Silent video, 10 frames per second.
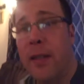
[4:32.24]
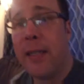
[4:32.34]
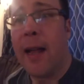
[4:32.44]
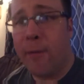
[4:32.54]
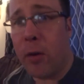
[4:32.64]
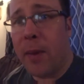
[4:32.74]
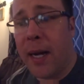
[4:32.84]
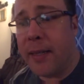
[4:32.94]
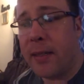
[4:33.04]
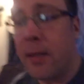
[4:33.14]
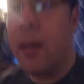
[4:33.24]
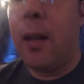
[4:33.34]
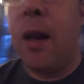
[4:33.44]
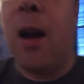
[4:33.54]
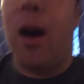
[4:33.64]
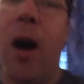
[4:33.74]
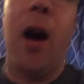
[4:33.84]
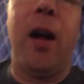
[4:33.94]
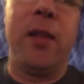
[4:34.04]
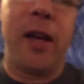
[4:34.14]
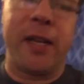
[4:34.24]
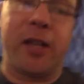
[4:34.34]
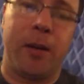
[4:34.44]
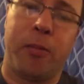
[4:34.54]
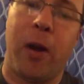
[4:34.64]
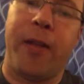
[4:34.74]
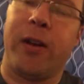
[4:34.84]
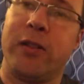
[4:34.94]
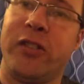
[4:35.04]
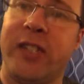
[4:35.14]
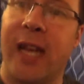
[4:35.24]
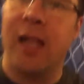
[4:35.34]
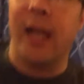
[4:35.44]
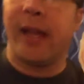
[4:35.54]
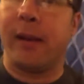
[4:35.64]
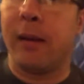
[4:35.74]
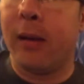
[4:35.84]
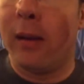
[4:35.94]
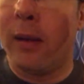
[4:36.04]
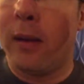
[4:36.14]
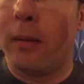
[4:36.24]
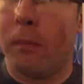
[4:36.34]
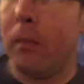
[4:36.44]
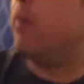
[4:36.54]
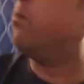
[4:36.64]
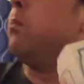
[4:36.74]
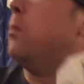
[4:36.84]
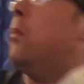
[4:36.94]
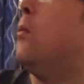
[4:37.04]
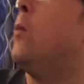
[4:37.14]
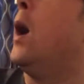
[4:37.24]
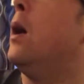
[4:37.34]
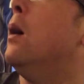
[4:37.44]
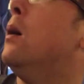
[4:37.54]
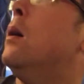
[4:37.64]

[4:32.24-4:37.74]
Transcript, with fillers: Never mind. Dad, Unlike your brother Dylan, Dad, what? Ace